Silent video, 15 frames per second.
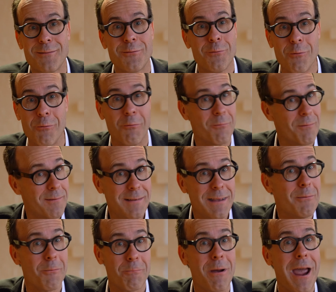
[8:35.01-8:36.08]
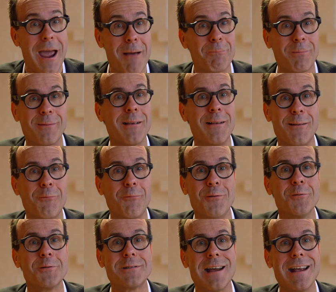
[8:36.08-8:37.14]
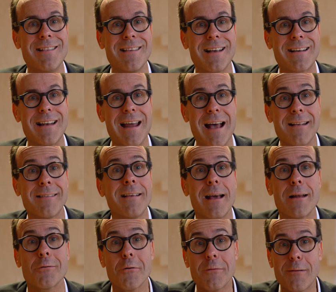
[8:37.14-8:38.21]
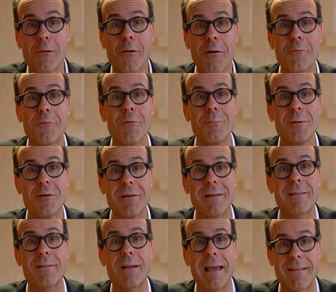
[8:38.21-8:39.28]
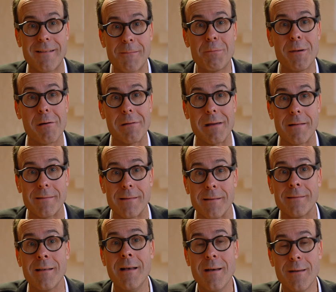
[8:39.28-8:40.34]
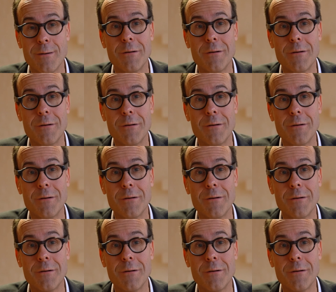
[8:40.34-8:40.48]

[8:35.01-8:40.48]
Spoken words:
to see you perhaps in the future in the class and also learn from your experiences,